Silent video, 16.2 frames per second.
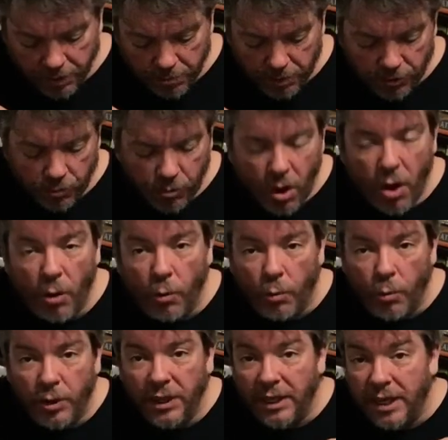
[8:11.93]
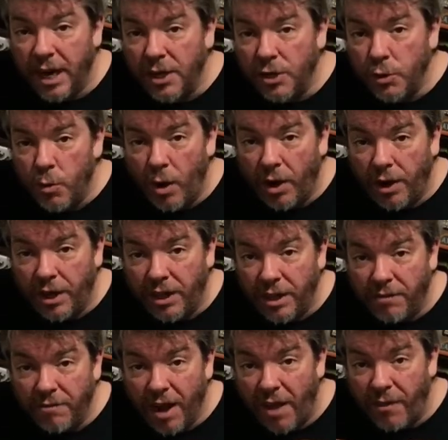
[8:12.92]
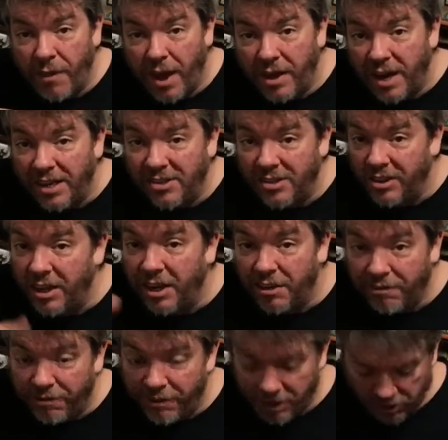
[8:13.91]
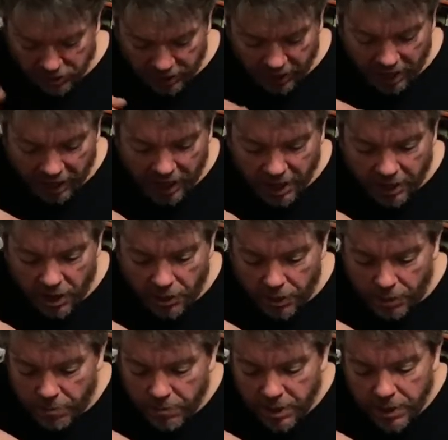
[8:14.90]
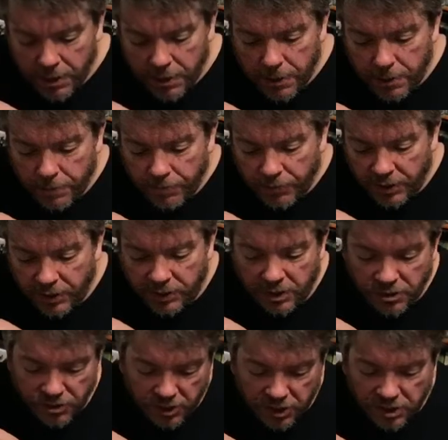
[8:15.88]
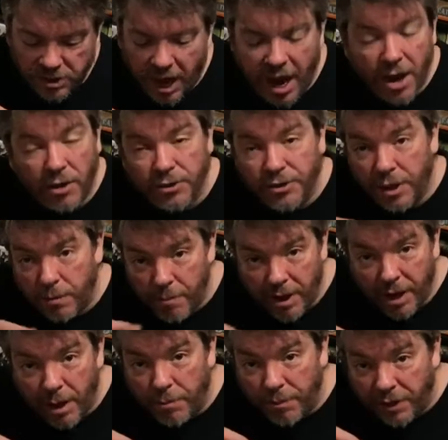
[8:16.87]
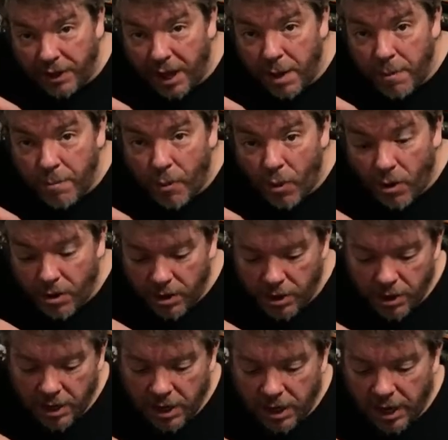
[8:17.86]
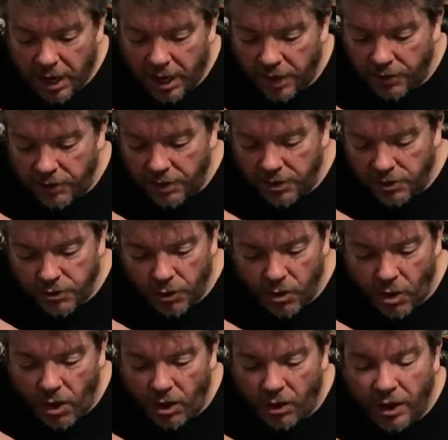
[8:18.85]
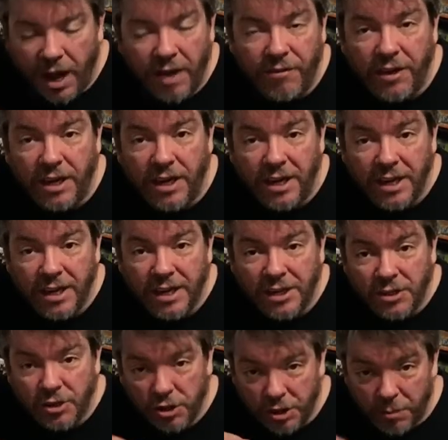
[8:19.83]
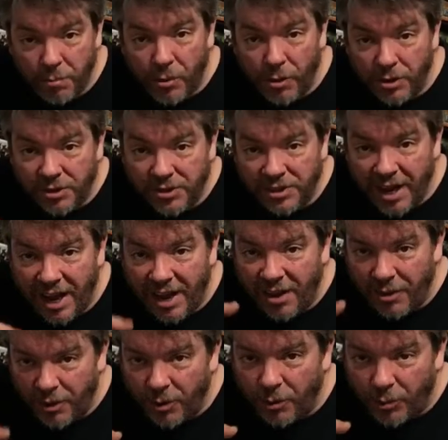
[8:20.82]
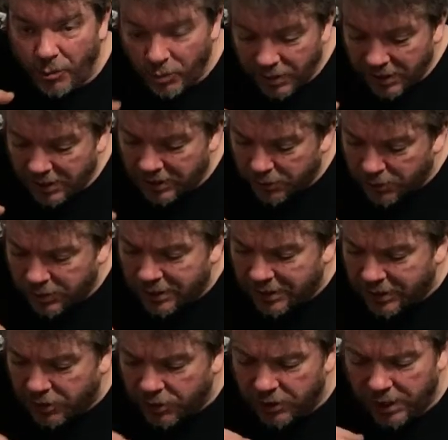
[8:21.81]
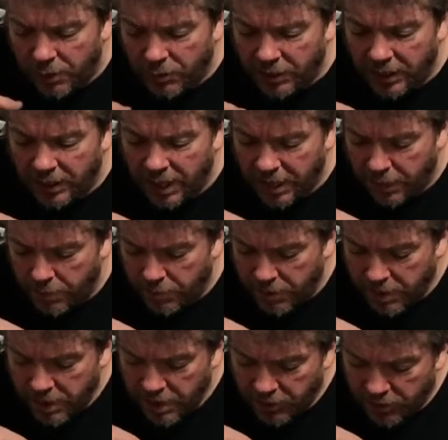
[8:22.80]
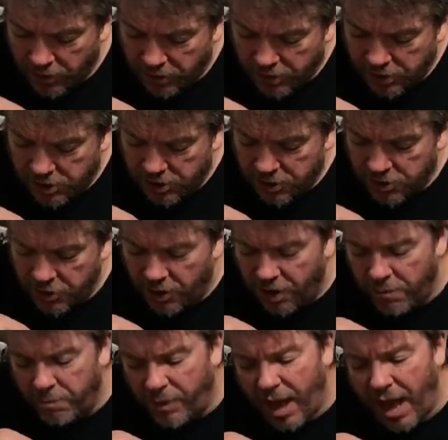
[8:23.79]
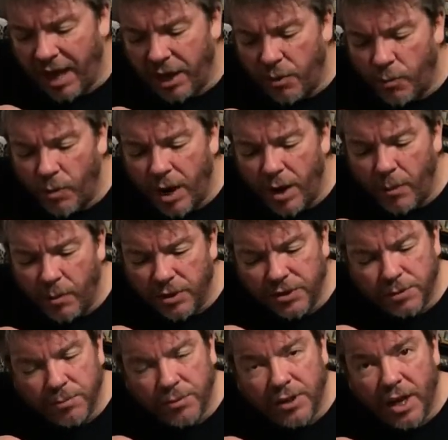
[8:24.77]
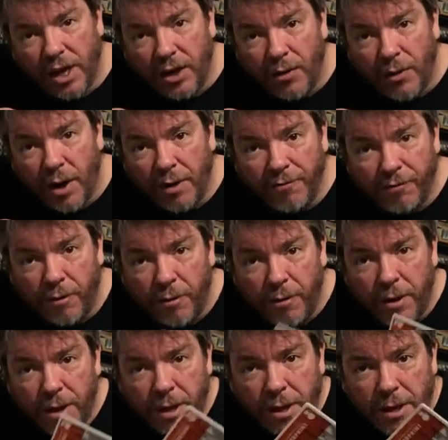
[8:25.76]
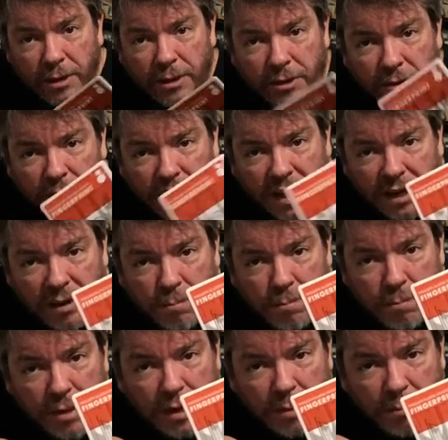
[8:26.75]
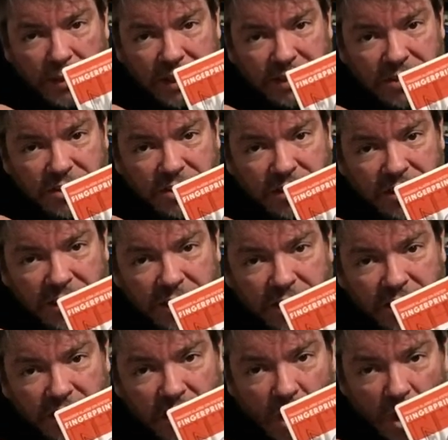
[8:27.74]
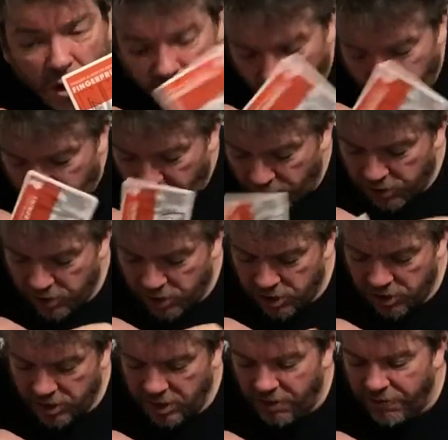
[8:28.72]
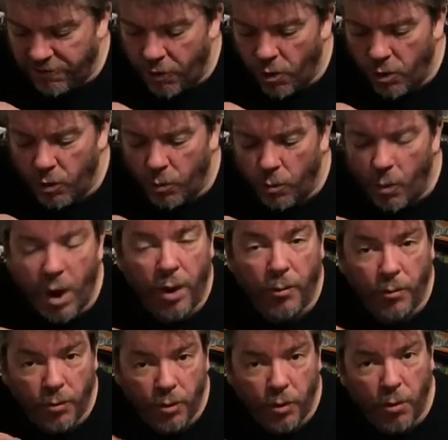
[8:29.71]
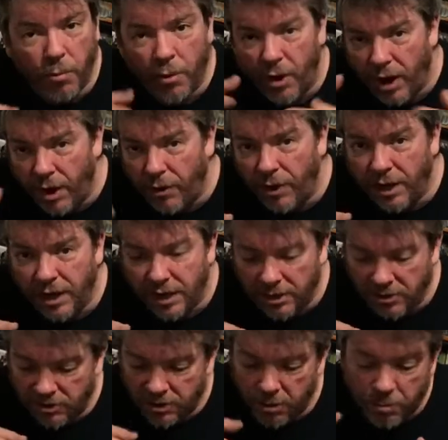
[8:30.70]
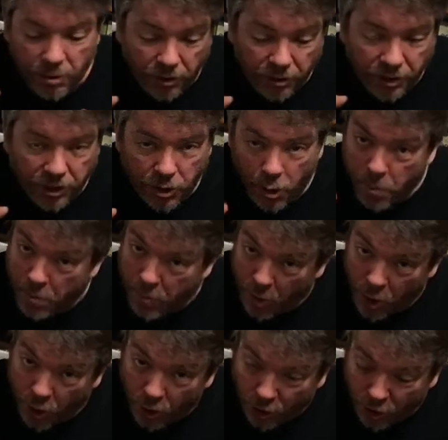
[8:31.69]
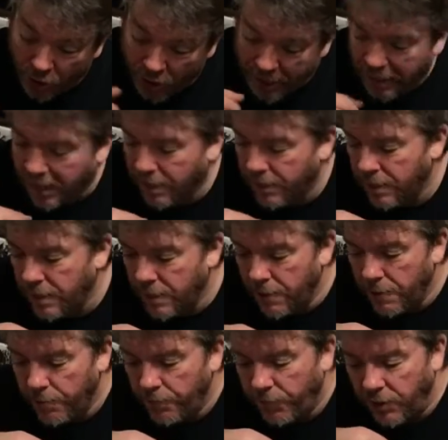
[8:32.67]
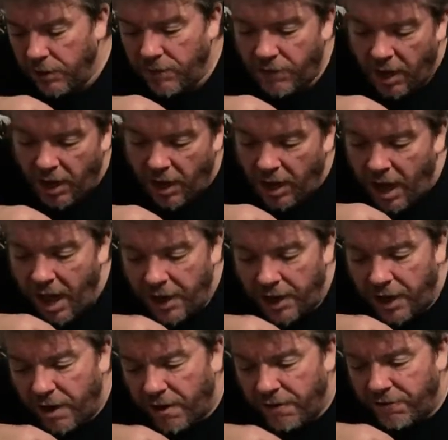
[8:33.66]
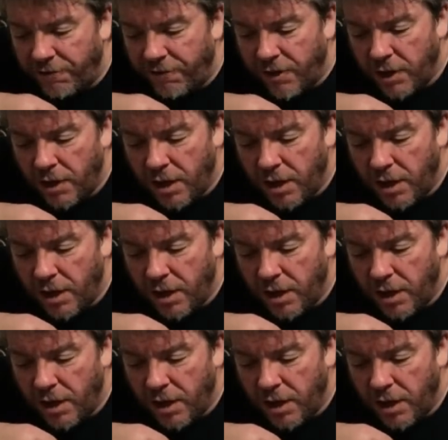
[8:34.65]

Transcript: But they're all really nice quality, and they've got that nice linen finish that I like on them. These are the tiles that make up the game board, and these are all heavy chipboard style. They're really, really good. I really like them. They're just sort of black and white with some color on them for, you know, kind of minimalist art there to just evoke what room or area it is in the building you're burglaring. You've got a lot of